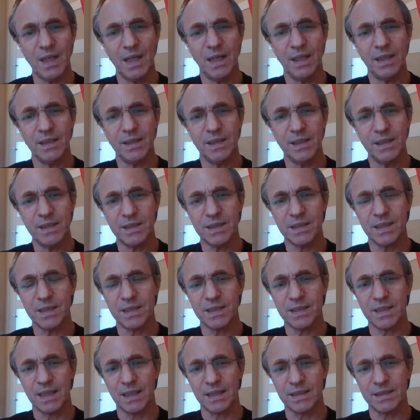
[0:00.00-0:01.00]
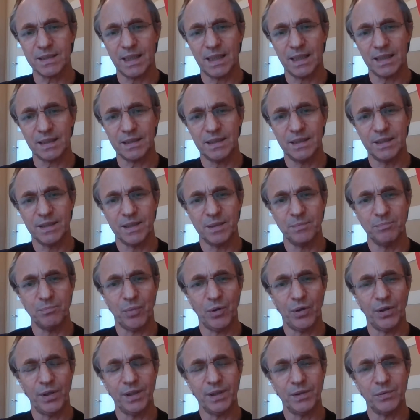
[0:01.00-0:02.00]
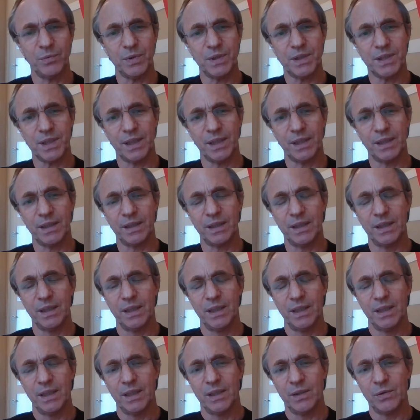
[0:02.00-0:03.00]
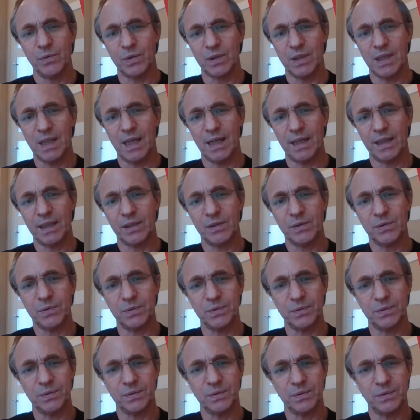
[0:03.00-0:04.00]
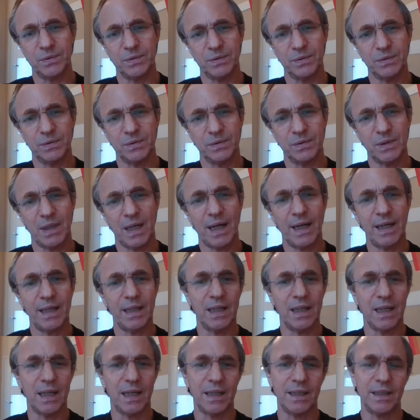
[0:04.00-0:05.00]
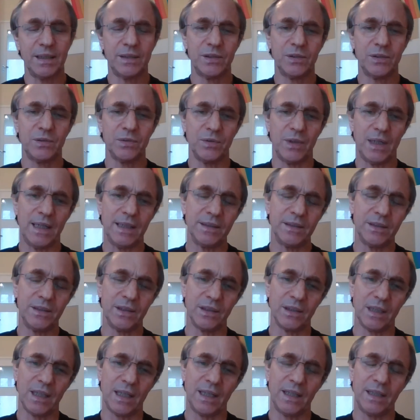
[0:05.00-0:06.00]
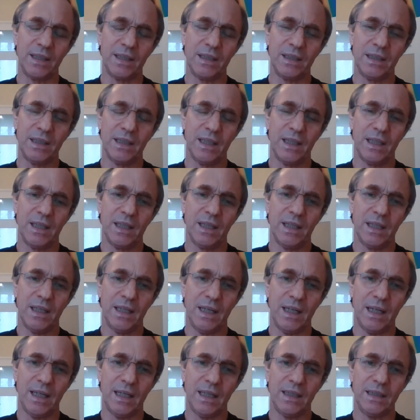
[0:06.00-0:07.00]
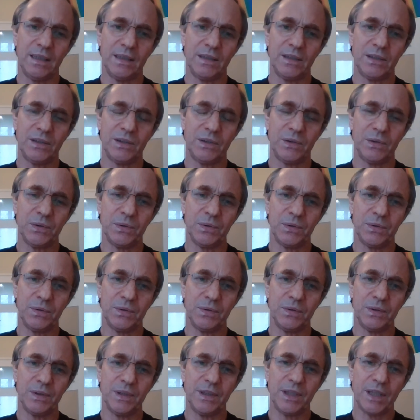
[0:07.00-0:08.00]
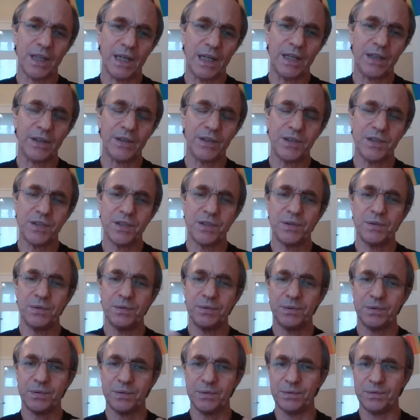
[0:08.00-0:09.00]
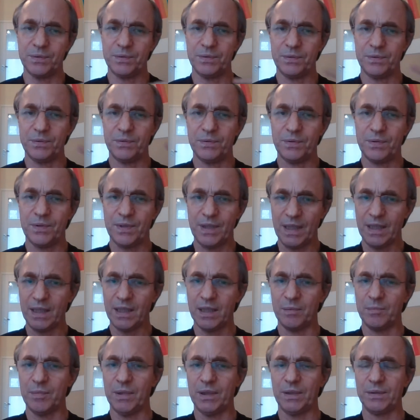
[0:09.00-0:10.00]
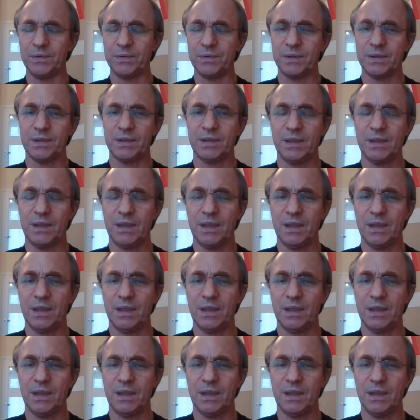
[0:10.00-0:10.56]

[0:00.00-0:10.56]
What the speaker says: And this is exactly the point which I would like to highlight, to underline, and to encourage you to think about